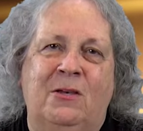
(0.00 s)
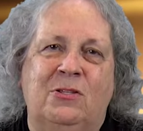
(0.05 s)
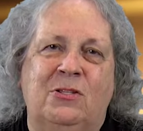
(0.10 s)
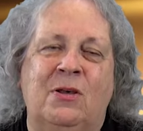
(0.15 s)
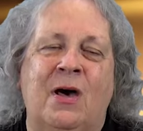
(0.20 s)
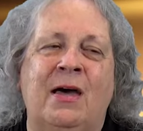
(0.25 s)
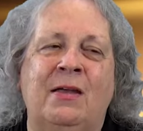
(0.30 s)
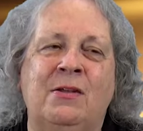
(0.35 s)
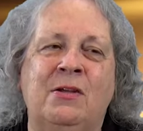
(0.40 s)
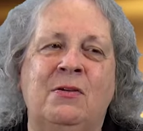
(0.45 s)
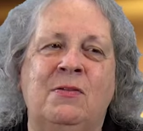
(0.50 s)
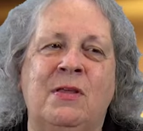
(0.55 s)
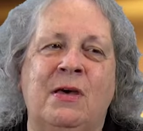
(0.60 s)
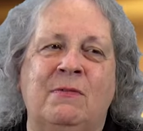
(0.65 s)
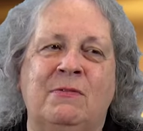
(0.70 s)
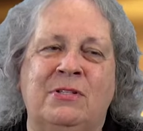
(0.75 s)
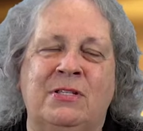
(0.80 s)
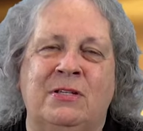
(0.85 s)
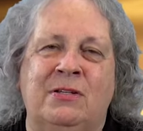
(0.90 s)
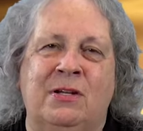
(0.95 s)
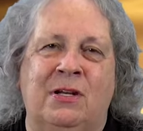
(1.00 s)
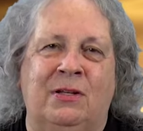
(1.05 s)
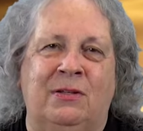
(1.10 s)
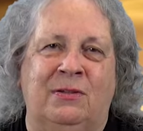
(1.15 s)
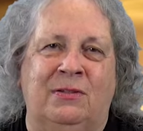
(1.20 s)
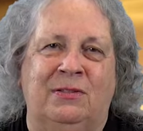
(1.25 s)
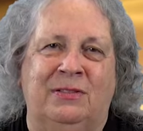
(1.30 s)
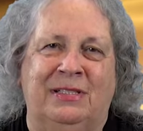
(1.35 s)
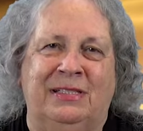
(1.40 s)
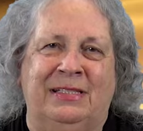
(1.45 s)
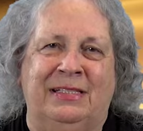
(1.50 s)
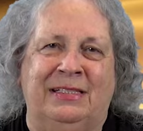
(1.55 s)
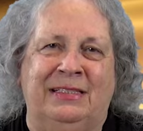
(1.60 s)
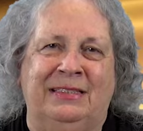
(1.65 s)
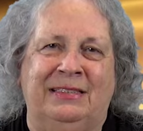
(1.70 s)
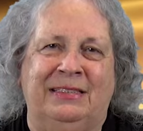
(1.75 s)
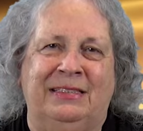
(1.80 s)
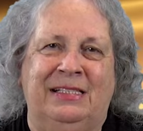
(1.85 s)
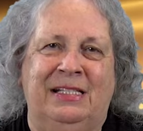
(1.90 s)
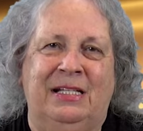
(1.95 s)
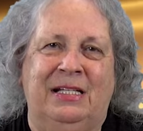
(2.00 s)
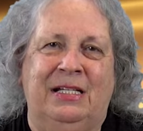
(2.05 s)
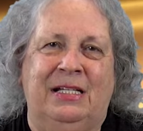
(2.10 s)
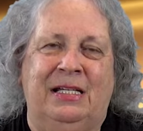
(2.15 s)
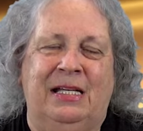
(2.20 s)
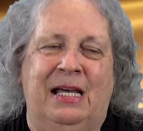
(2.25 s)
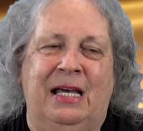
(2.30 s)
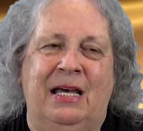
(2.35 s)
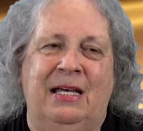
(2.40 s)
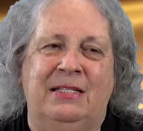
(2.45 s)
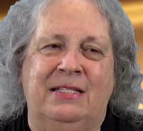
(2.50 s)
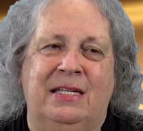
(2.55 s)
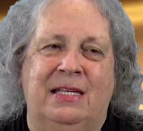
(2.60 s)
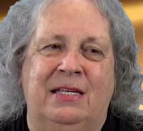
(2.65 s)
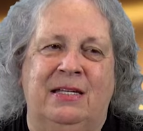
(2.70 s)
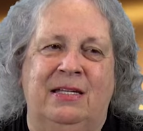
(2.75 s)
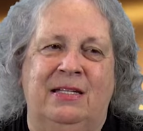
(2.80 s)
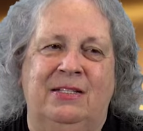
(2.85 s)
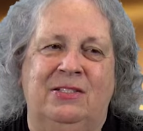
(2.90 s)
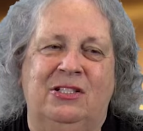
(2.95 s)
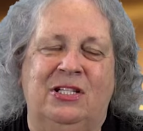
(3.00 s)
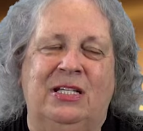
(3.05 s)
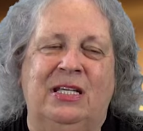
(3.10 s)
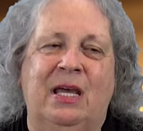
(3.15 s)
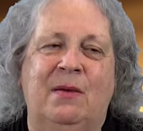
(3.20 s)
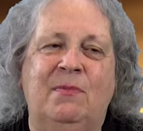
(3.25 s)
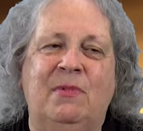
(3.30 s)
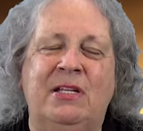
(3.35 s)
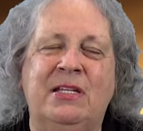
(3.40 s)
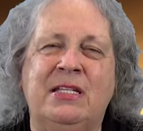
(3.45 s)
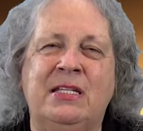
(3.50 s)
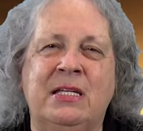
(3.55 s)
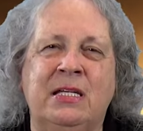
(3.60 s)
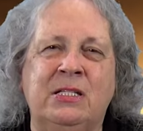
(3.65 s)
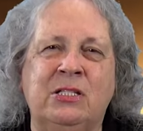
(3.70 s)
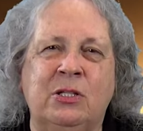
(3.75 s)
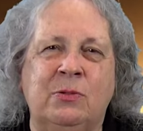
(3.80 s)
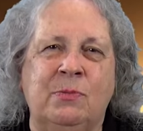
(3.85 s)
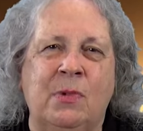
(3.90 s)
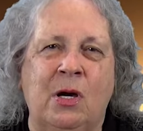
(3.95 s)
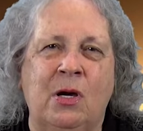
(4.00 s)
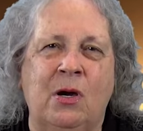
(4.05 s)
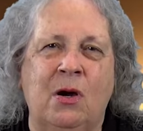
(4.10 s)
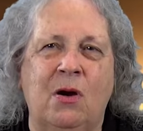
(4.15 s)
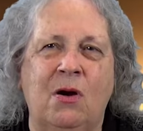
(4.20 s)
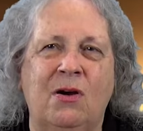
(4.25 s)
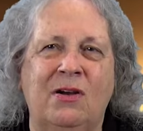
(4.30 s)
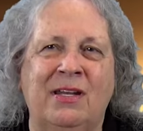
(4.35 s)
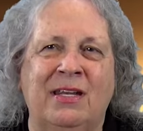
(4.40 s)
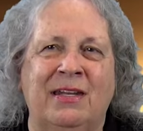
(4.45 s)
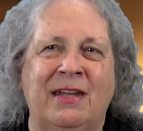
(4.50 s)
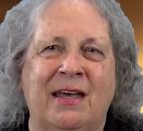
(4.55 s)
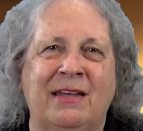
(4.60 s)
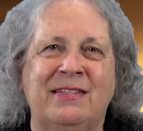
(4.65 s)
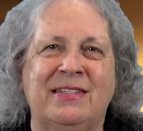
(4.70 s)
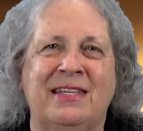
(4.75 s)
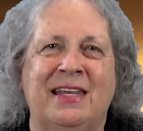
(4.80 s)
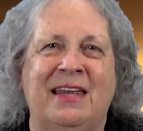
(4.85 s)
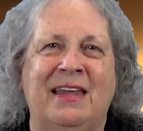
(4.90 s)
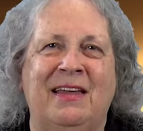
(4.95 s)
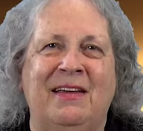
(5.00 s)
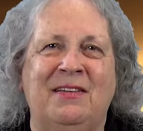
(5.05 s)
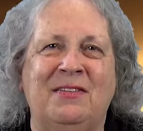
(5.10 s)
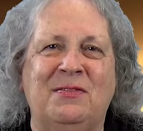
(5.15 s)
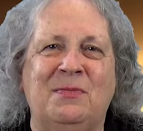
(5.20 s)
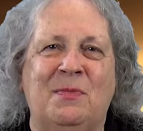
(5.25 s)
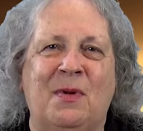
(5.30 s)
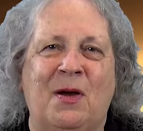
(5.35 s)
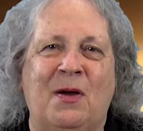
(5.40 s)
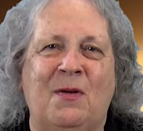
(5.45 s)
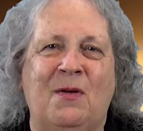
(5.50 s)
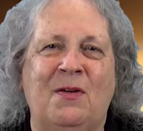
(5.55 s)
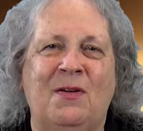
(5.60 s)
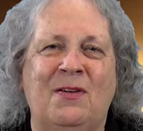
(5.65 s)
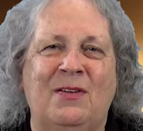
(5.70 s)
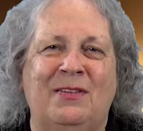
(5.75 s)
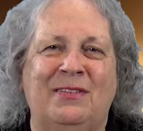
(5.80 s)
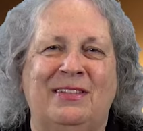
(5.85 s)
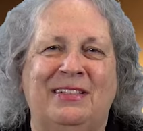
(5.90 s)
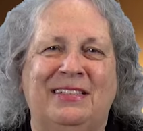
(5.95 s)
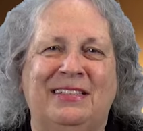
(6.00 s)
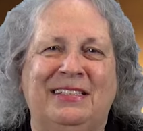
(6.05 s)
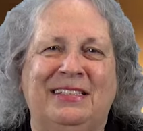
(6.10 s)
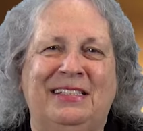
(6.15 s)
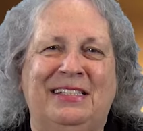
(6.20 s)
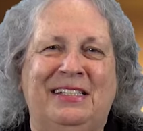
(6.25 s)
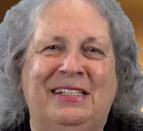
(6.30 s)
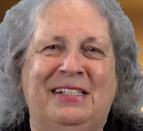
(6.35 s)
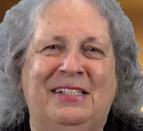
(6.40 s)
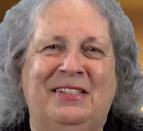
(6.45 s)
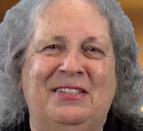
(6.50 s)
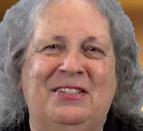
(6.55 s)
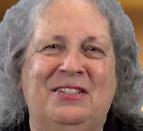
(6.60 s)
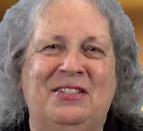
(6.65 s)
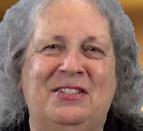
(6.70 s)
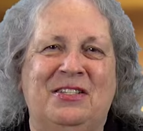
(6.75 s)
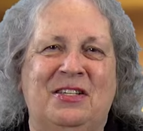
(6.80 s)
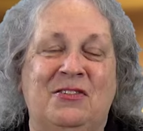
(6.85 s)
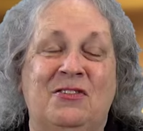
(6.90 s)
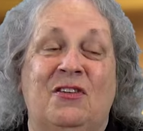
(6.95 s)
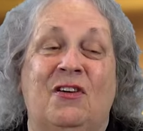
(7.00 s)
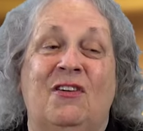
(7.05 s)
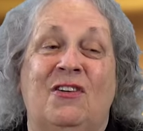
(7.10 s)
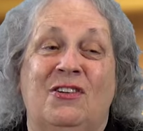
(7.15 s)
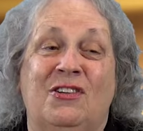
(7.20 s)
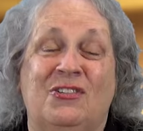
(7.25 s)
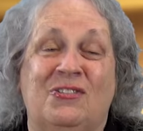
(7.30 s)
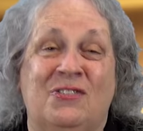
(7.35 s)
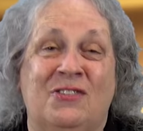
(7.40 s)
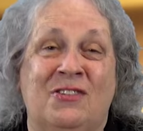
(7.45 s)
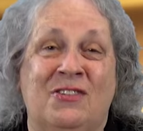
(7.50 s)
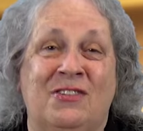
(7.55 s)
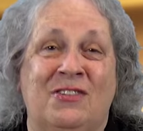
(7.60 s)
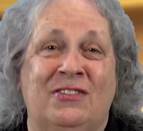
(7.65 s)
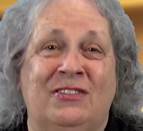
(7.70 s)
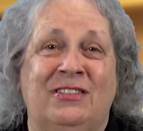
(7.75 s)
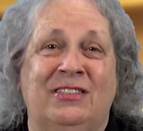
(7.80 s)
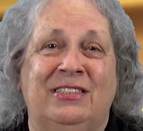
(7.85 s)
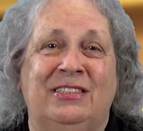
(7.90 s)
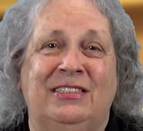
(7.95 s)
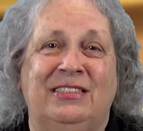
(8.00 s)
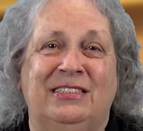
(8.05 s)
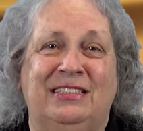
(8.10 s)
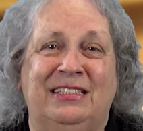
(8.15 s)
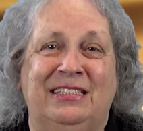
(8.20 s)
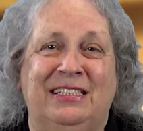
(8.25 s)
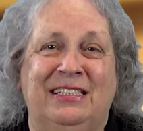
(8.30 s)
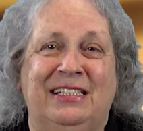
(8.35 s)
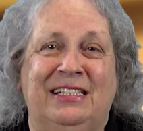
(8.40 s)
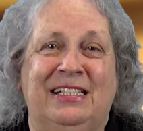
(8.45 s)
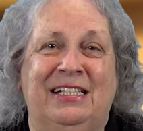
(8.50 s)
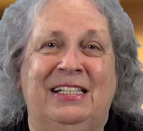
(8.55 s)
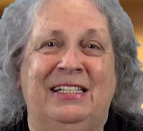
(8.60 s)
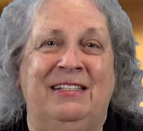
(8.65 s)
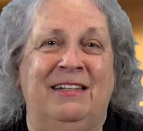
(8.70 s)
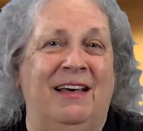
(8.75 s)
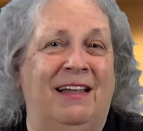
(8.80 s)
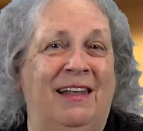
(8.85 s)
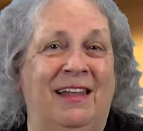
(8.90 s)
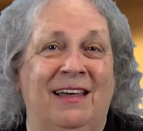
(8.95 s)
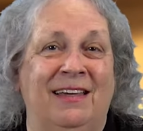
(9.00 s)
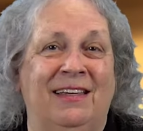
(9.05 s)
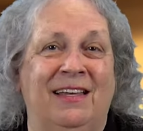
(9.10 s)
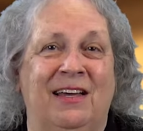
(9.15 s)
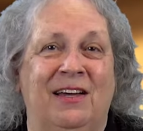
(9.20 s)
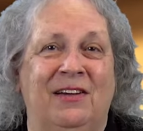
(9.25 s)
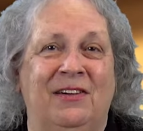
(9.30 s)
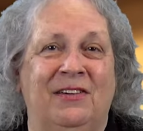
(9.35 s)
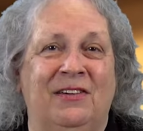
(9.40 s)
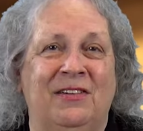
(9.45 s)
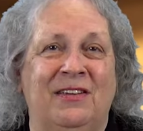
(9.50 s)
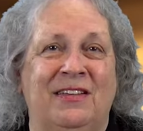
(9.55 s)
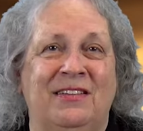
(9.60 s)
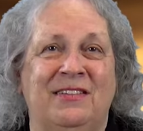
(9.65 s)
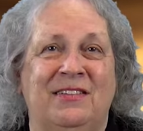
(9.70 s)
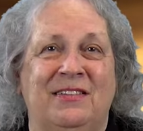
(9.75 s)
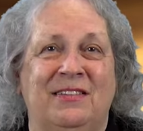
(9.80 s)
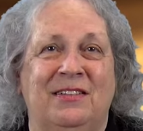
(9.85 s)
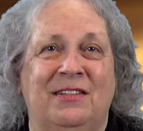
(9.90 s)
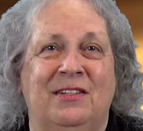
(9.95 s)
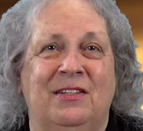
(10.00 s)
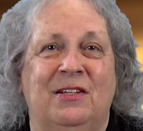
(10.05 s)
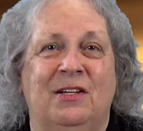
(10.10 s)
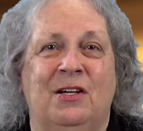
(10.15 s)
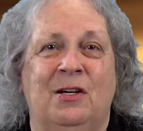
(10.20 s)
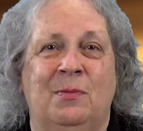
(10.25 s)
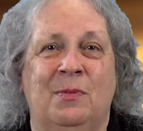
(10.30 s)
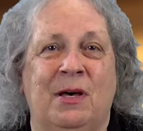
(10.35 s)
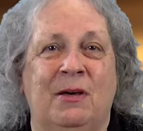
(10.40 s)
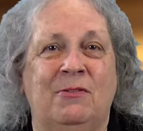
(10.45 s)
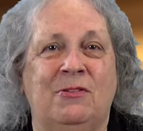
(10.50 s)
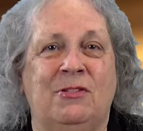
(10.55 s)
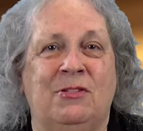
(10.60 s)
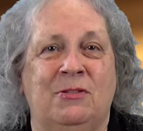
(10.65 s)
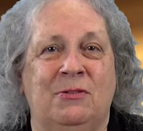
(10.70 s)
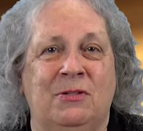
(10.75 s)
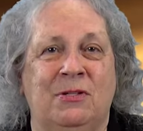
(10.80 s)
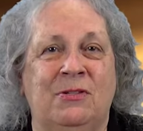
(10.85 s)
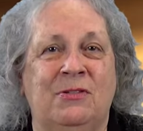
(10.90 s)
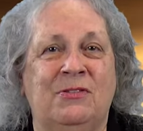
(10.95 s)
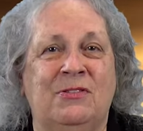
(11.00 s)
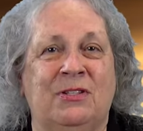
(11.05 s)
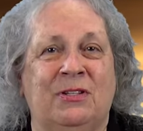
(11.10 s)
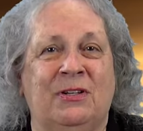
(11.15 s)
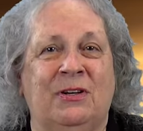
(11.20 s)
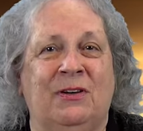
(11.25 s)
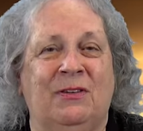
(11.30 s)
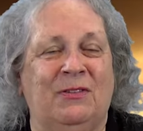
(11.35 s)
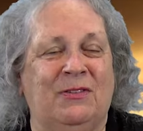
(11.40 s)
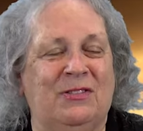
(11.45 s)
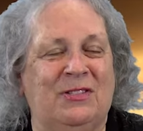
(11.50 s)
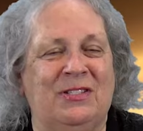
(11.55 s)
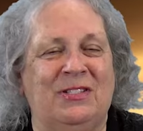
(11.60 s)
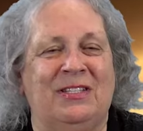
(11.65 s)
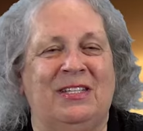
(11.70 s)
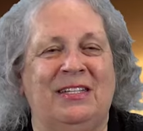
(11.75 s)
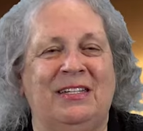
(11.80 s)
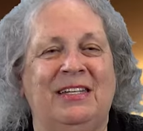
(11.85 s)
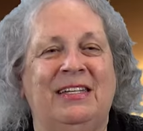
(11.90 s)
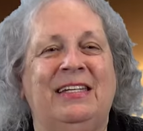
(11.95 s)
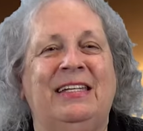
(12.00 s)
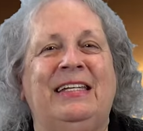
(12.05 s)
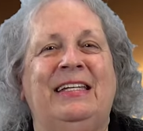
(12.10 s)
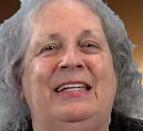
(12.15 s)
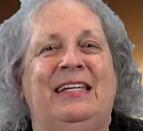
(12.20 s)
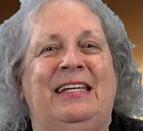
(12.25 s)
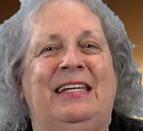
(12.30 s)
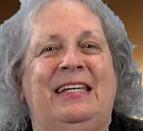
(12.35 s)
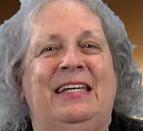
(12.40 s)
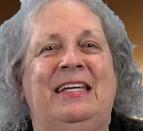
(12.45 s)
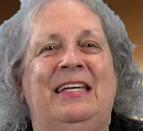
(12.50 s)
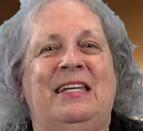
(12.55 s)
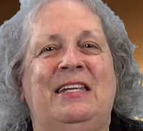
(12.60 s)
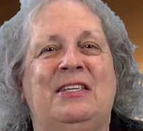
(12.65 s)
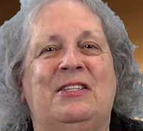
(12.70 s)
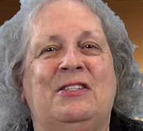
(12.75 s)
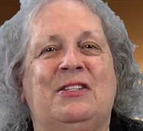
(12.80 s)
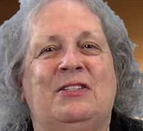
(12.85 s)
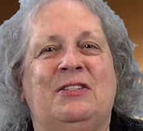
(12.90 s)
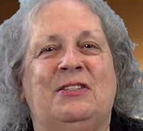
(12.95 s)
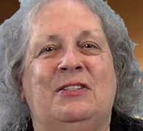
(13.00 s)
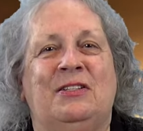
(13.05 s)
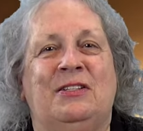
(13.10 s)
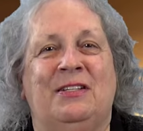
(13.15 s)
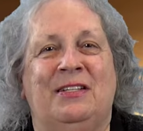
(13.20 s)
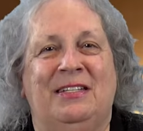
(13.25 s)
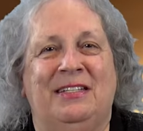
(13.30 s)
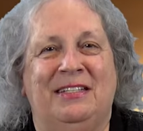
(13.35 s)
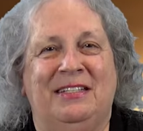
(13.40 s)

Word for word: So I knew that was another thing. I said, she kept listening to my heart, and I said, How's my heart? She said, Your heart's strong. Not like I heard it about two years ago. She said, It is good.